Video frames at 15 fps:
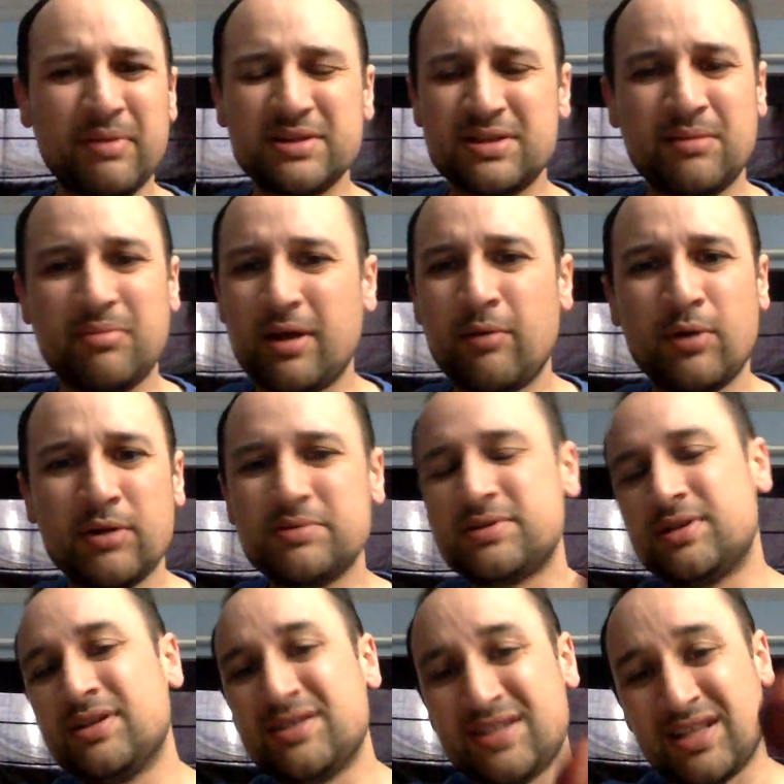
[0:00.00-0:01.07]
mess up. I don't want
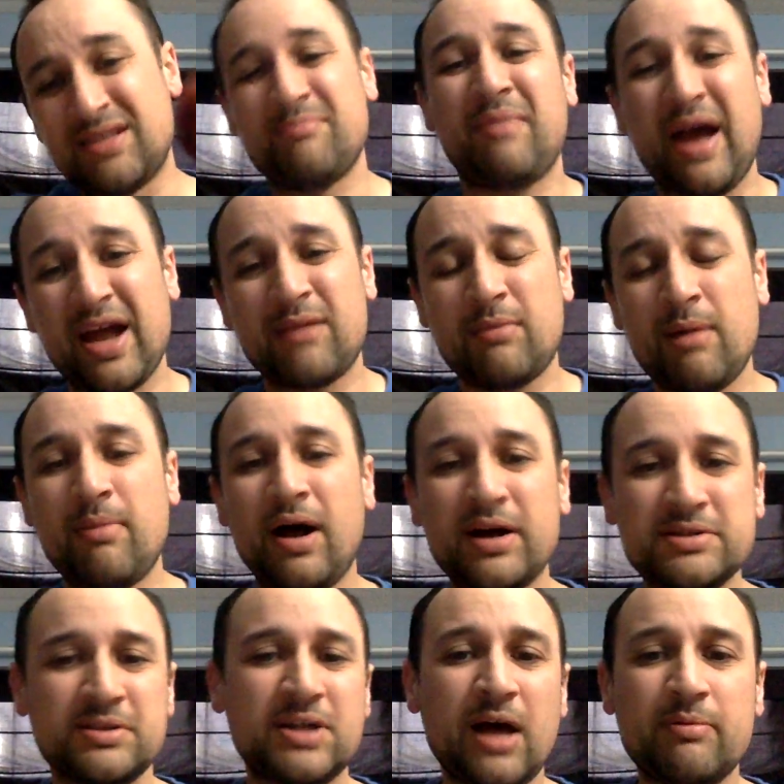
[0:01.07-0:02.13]
to then set them back in my
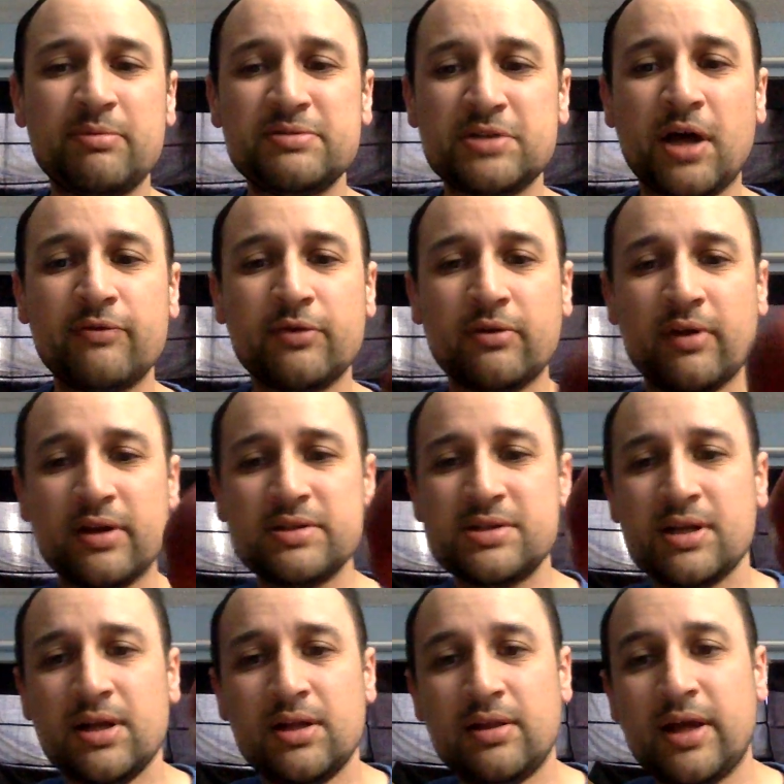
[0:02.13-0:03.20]
box on top of softer
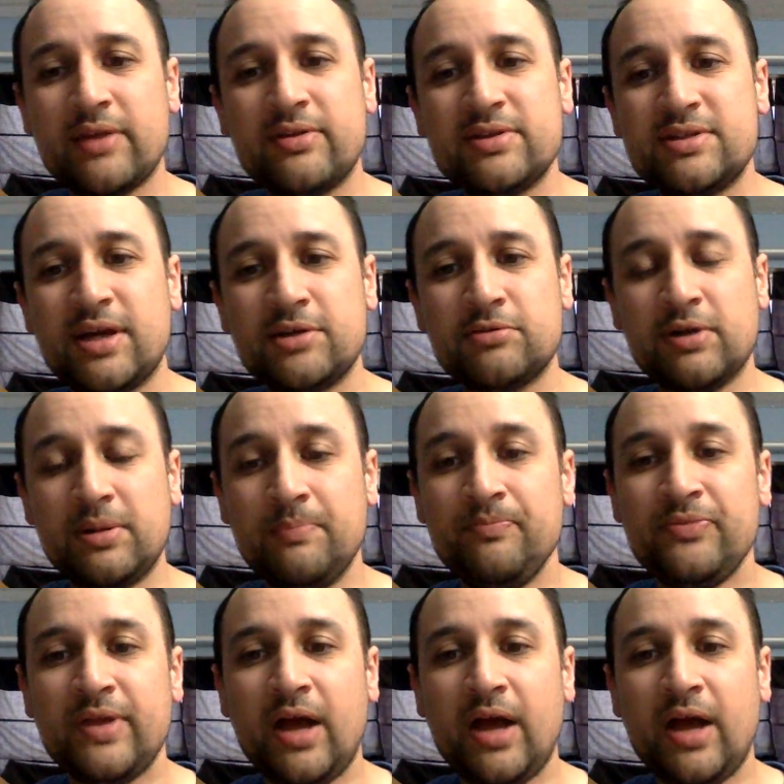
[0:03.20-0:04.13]
things like this nectarine.